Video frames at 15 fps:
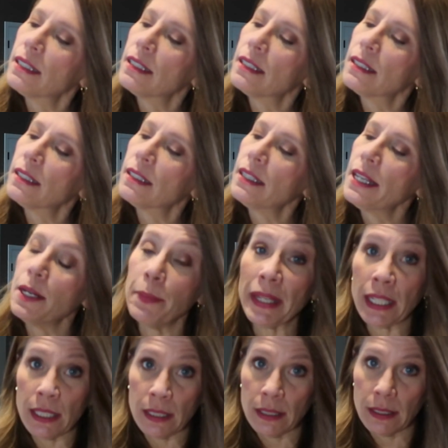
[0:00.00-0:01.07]

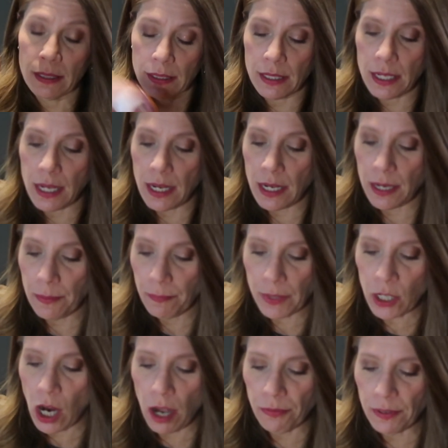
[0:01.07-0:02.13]
Cinnamon tea, the
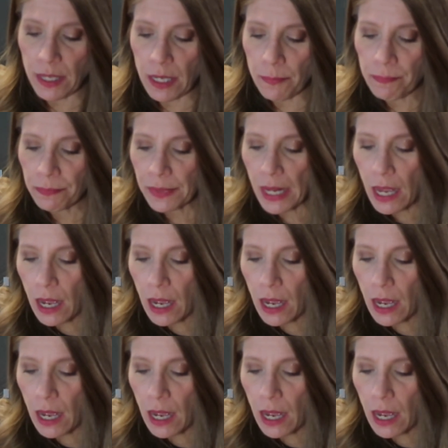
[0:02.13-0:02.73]
coffee.